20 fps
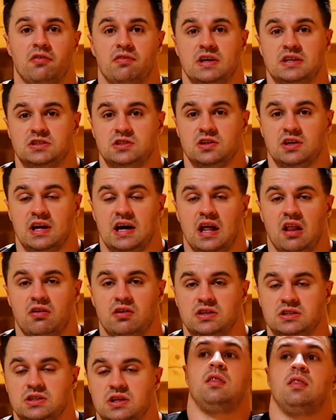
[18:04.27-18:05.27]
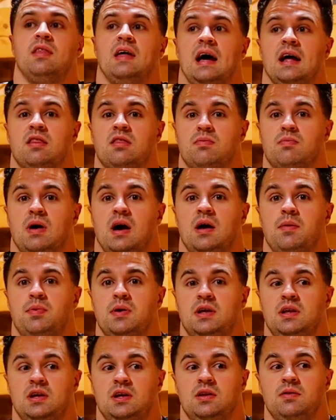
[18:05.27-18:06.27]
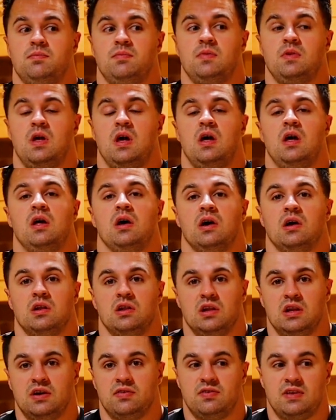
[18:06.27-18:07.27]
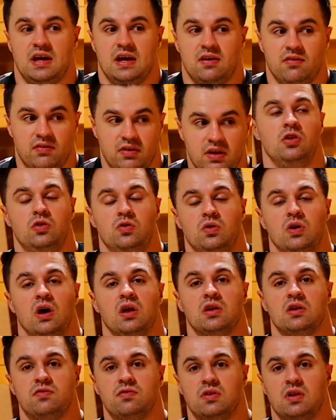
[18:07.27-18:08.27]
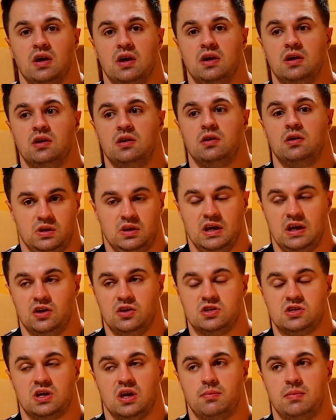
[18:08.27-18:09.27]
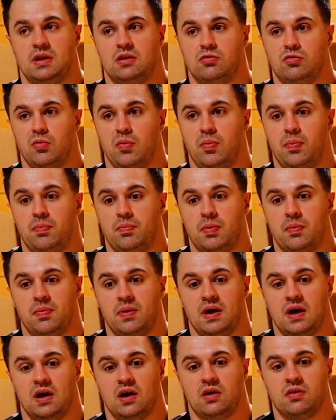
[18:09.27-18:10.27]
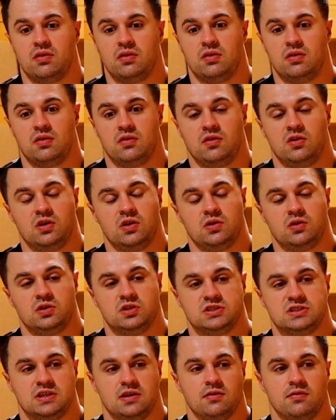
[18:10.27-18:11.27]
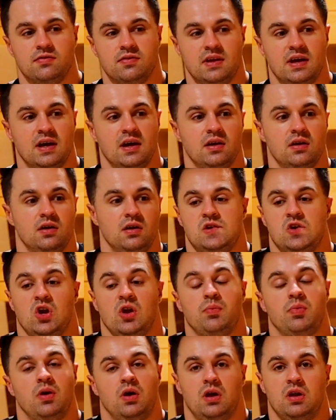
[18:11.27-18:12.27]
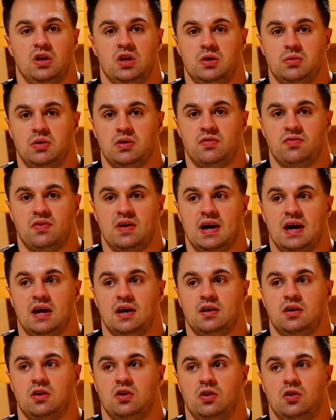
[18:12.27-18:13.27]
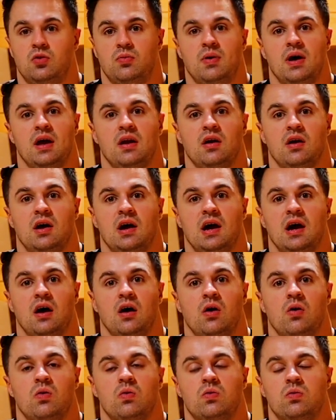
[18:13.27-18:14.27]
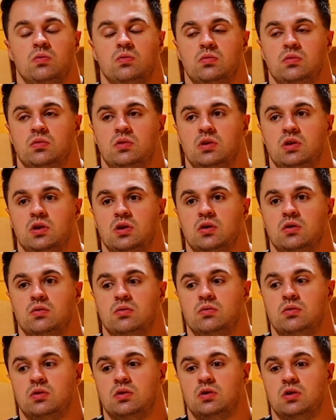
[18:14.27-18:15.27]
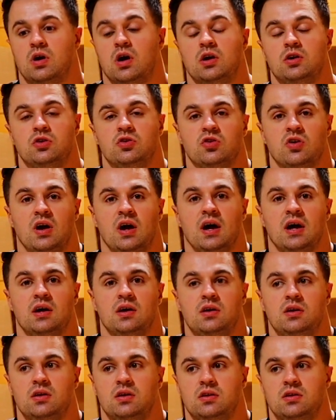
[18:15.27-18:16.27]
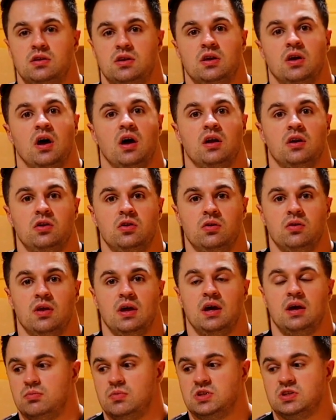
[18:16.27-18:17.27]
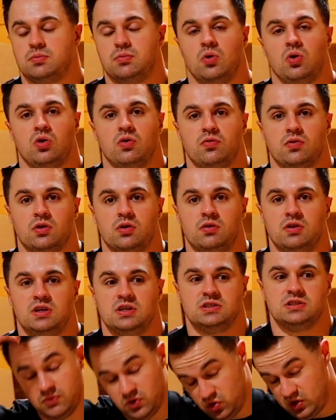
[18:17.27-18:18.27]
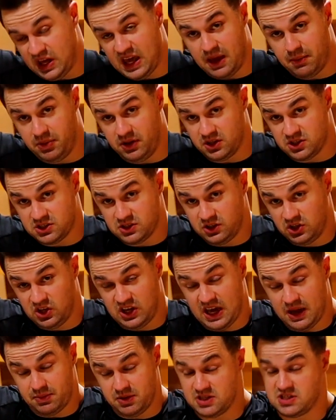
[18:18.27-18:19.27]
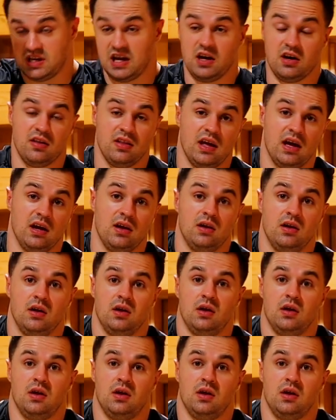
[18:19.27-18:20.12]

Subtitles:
the rest of your calories. That's my opinion. Lift heavy, do not lift light. Yeah, you just gotta mentally prepare, you know, yourself that you're gonna put on a little bit of fat, no matter how, you know, hard you try to not do that. It's a bulk for a reason. You can't be scared of that.